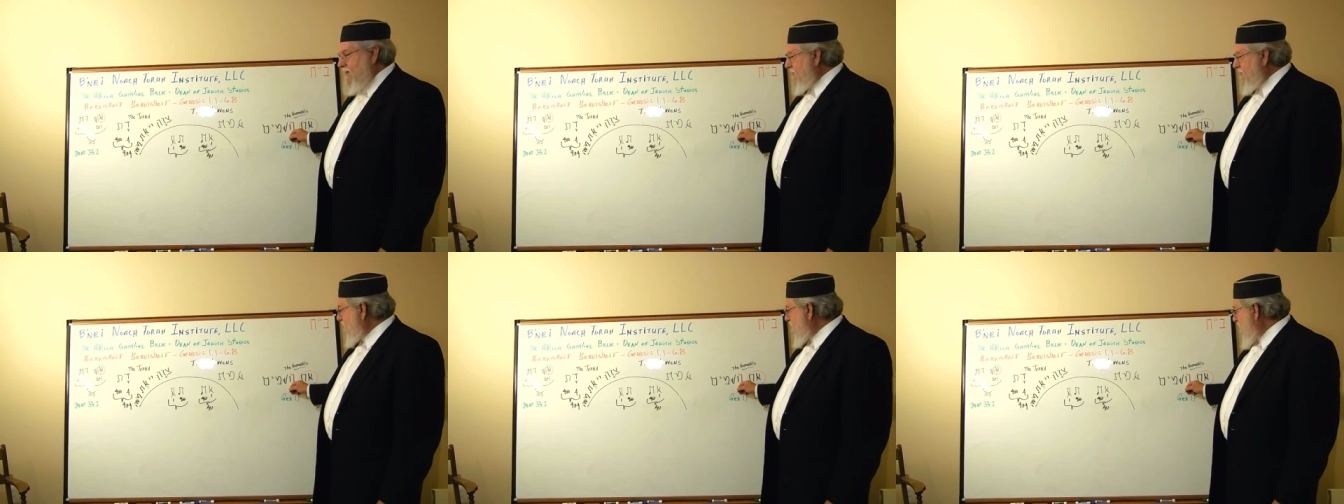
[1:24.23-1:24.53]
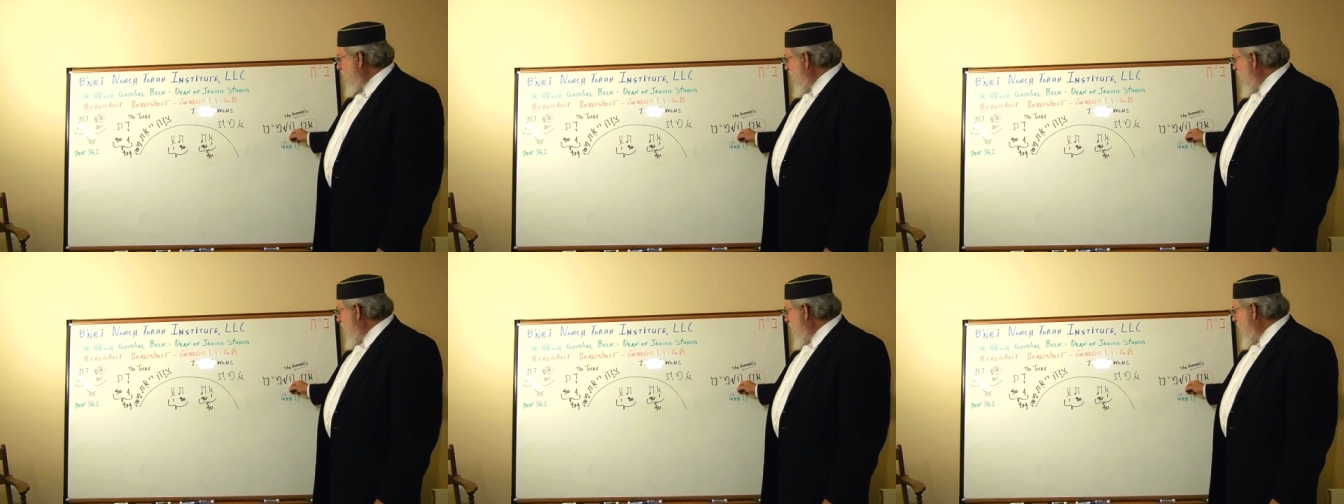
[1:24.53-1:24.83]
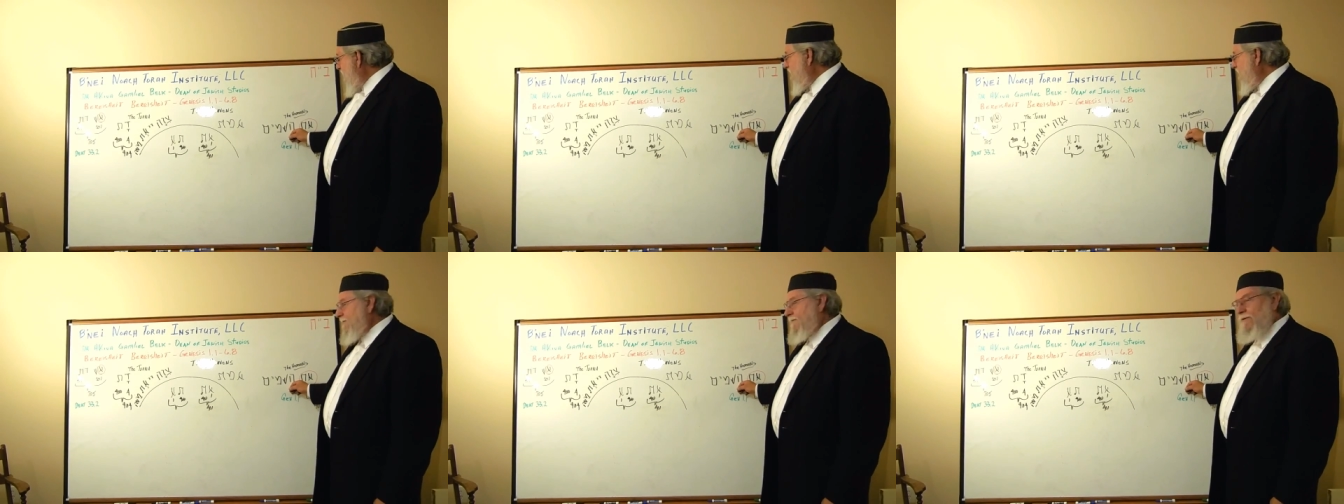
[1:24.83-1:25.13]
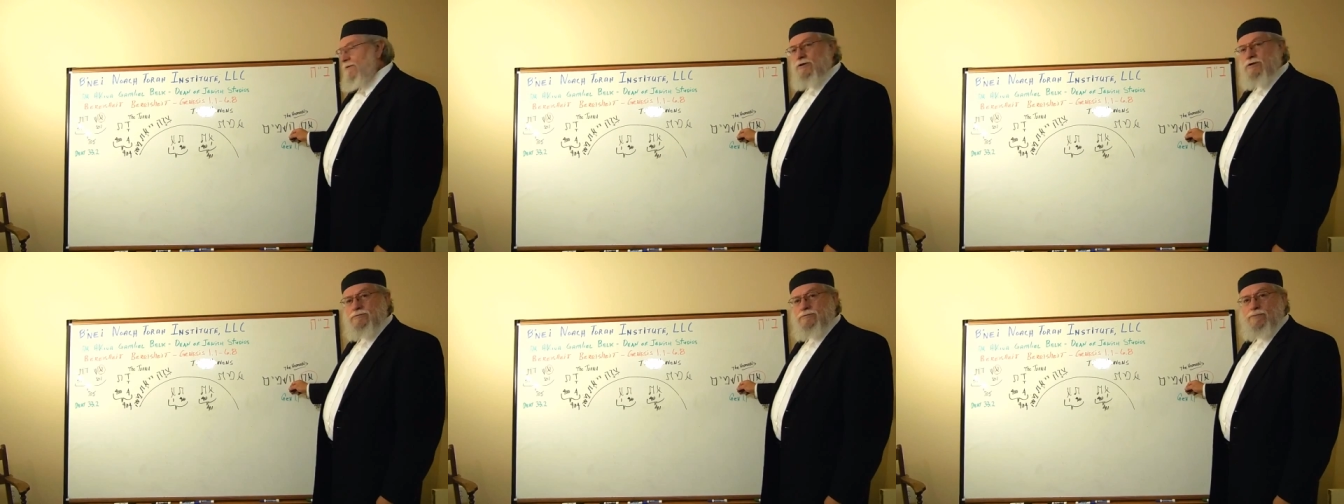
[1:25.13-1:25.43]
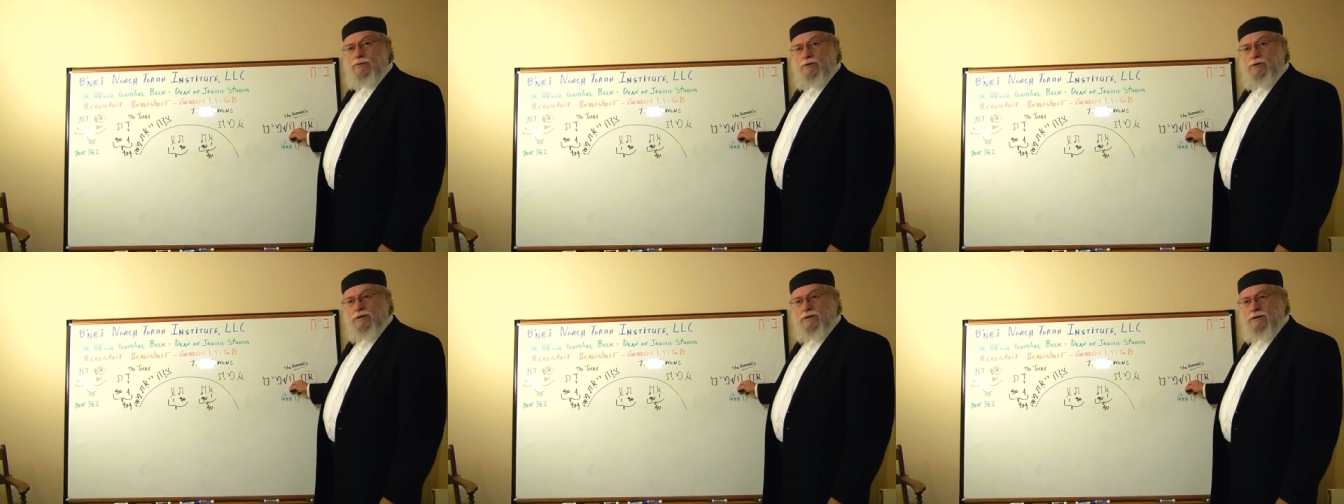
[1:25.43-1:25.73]
is in the
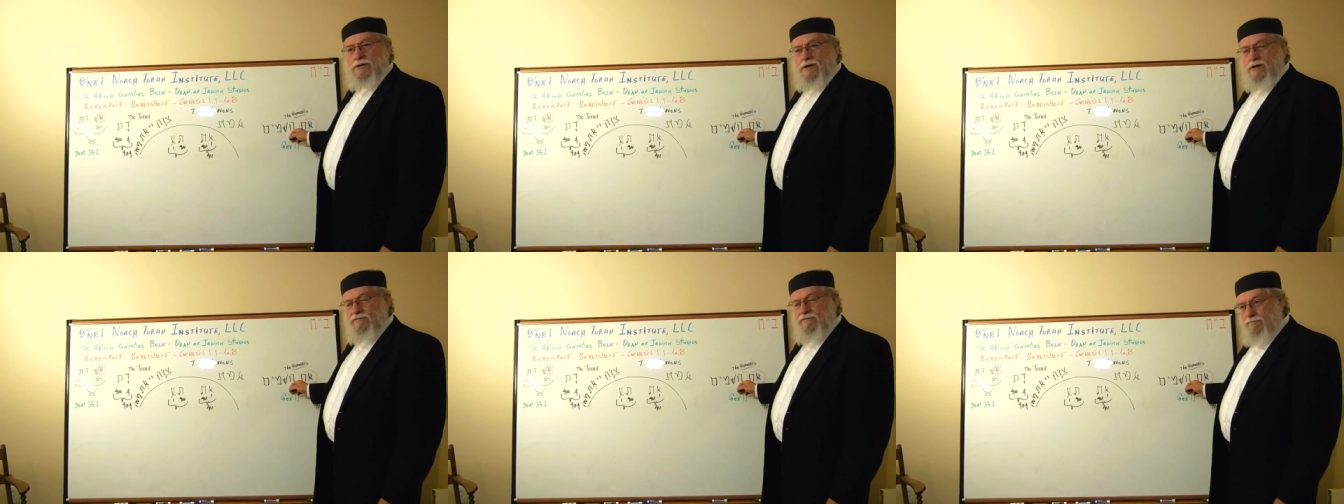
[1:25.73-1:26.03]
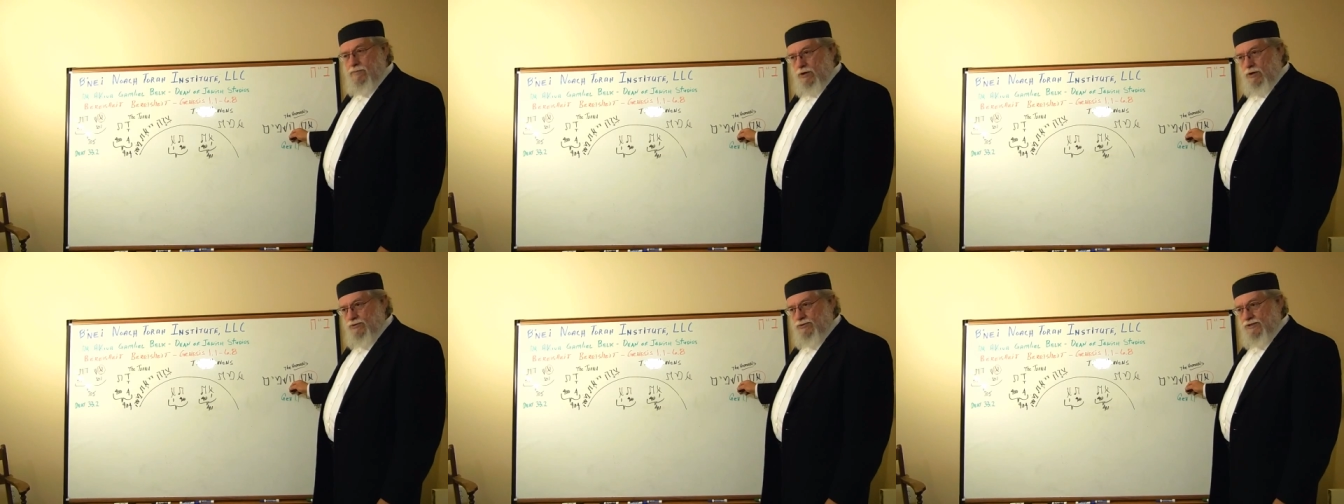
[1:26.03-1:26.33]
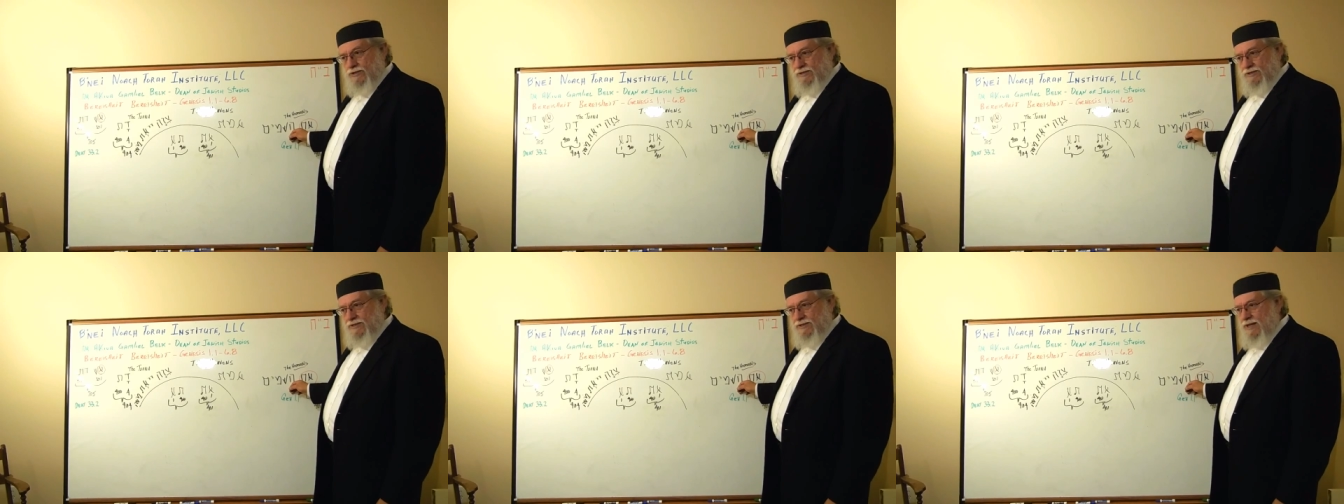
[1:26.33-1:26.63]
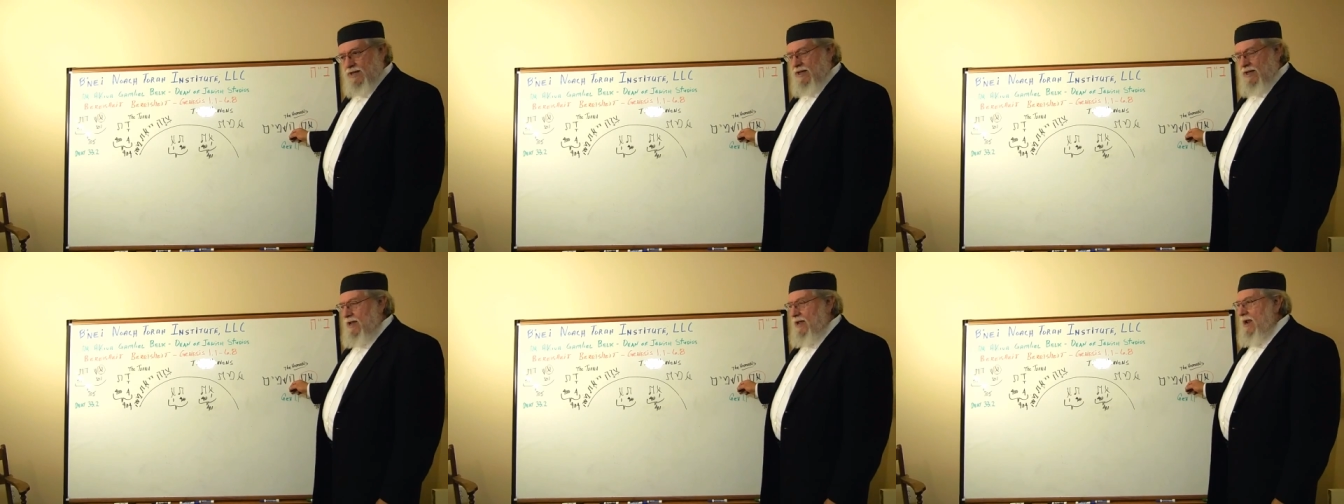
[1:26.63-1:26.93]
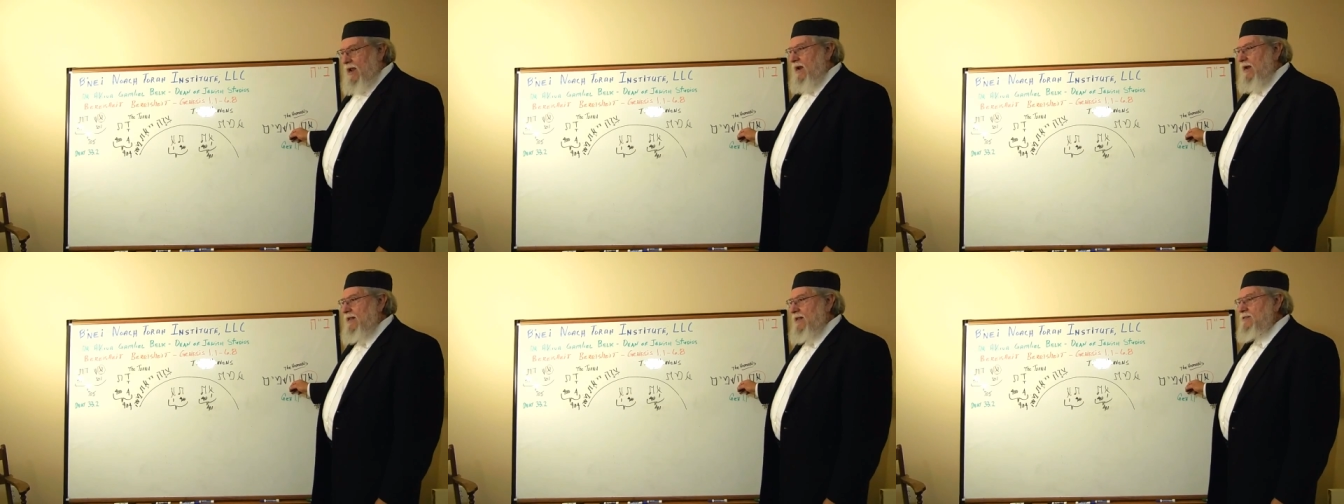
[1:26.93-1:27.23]
first book of Moses,
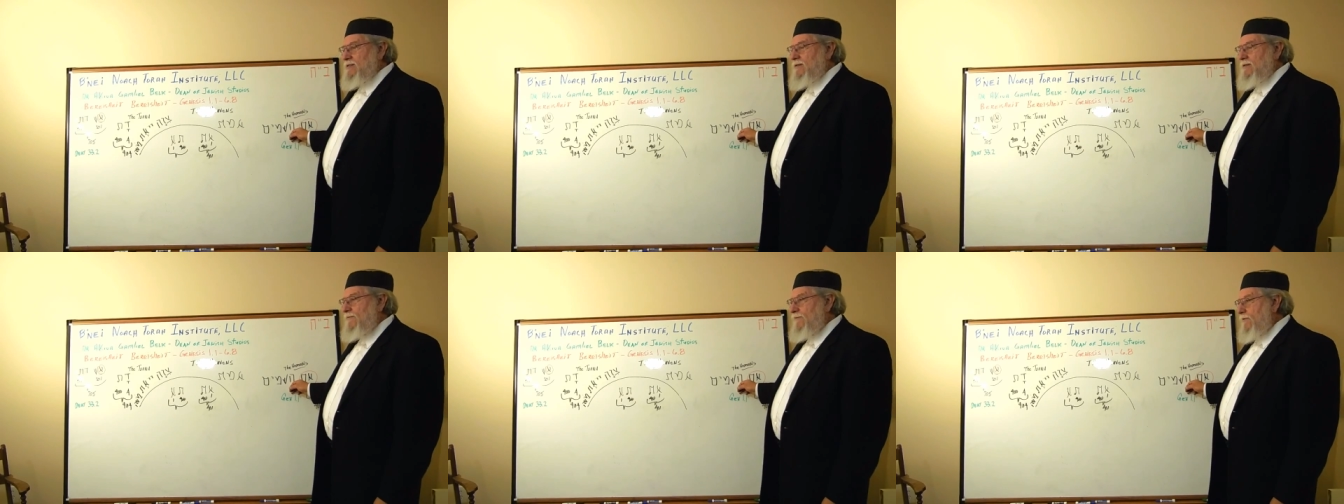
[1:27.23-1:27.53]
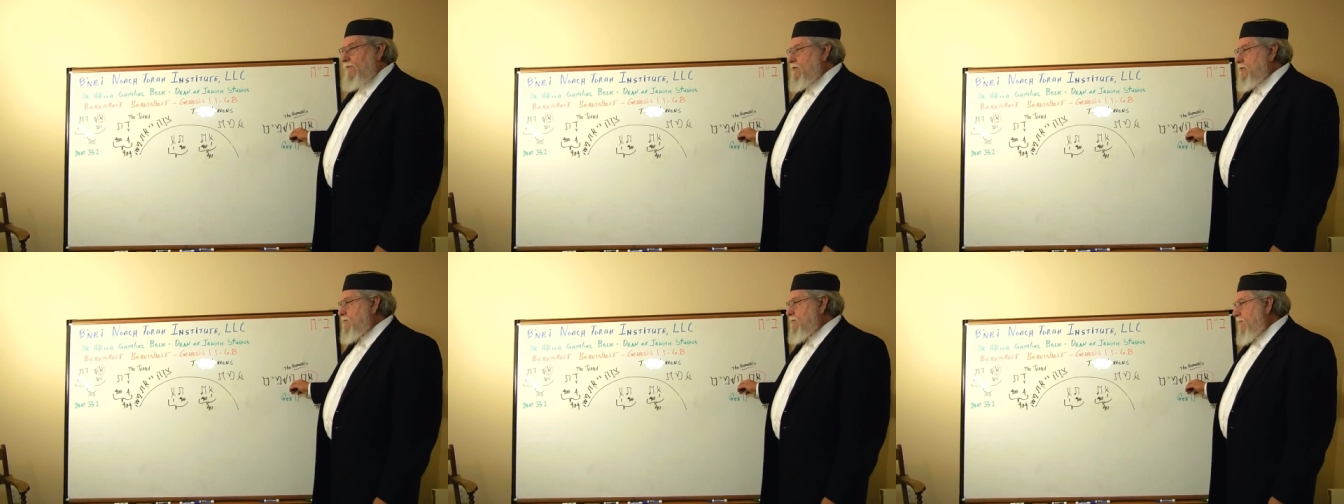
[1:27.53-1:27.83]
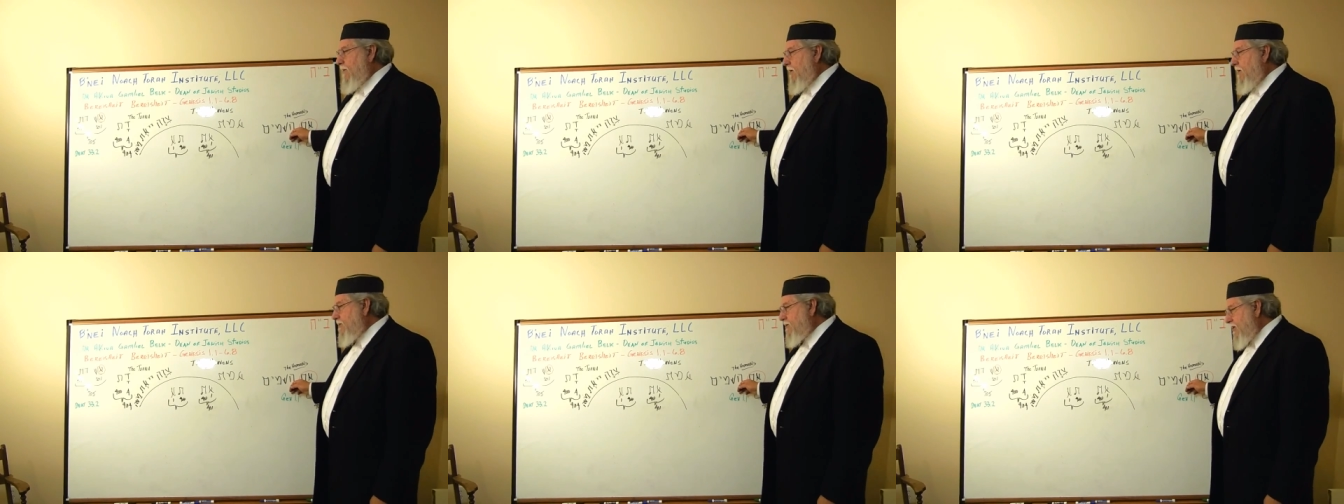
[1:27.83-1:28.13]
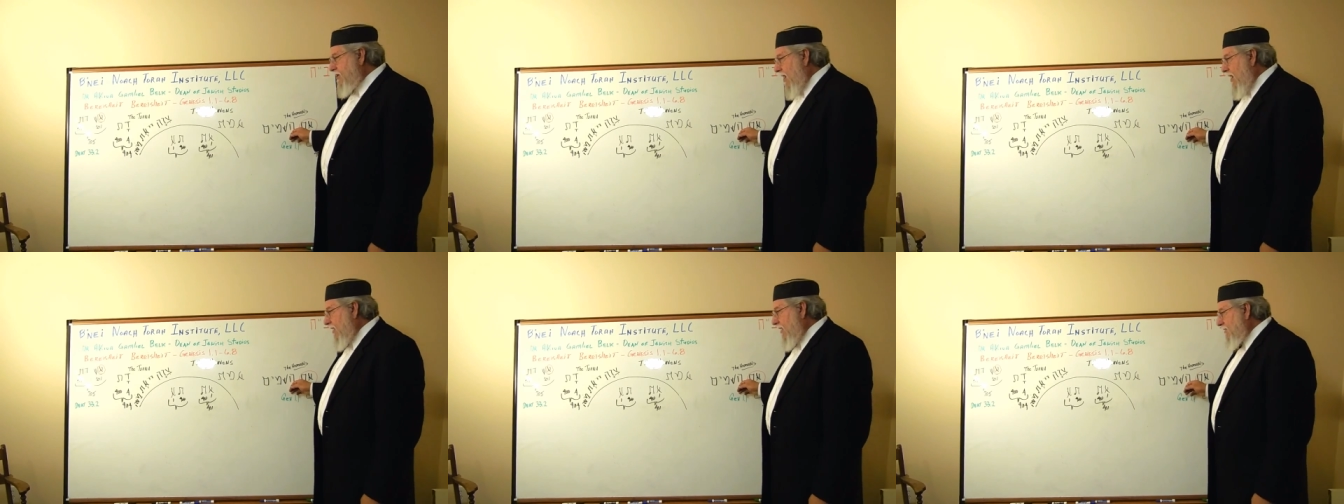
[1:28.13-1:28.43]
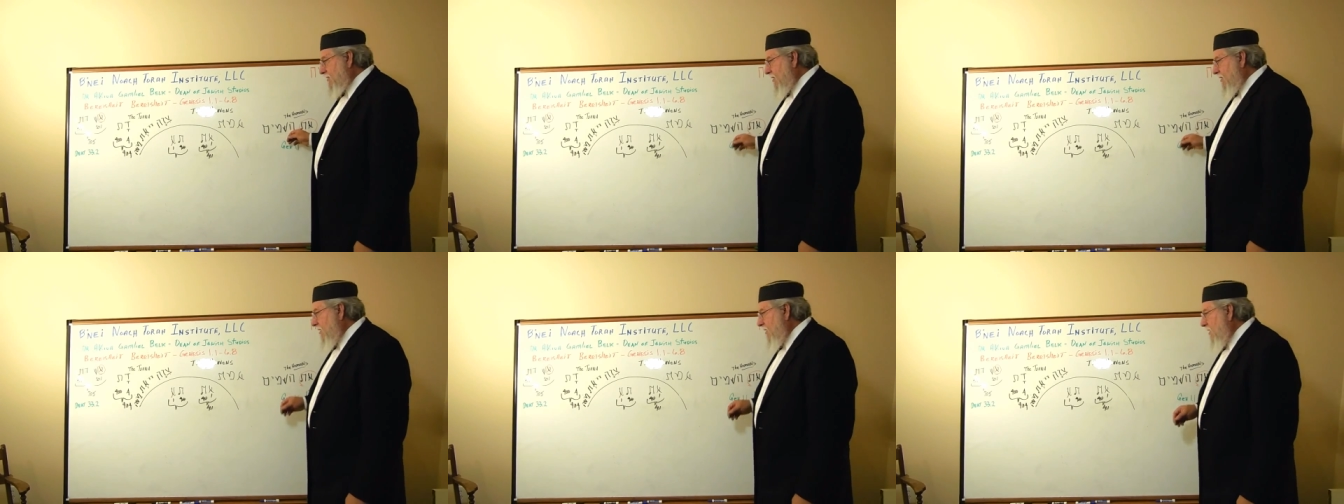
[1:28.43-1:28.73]
and it's the first
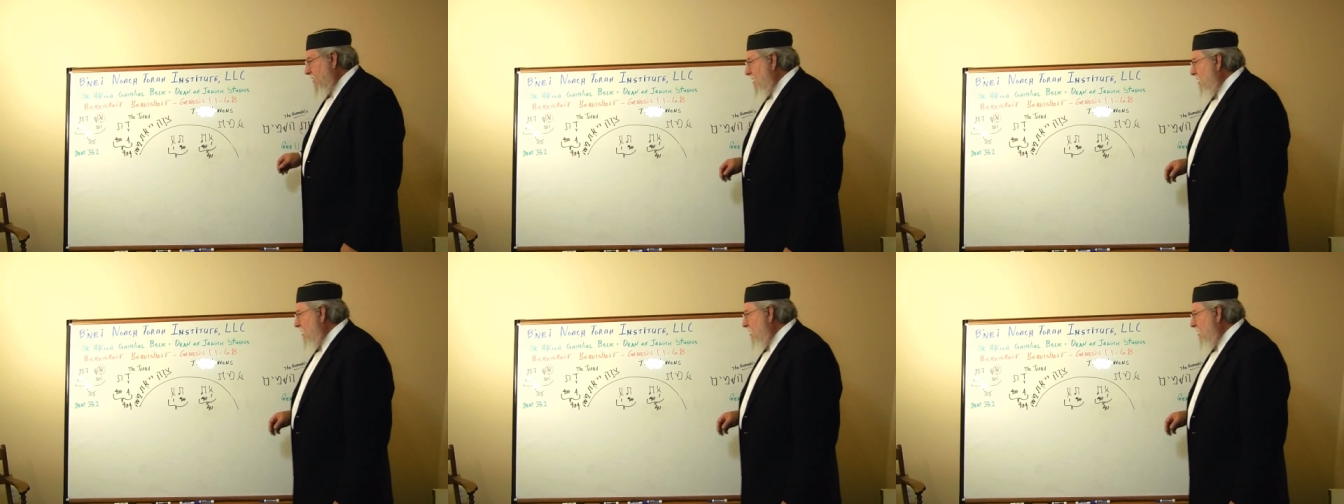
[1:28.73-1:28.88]
Parshat.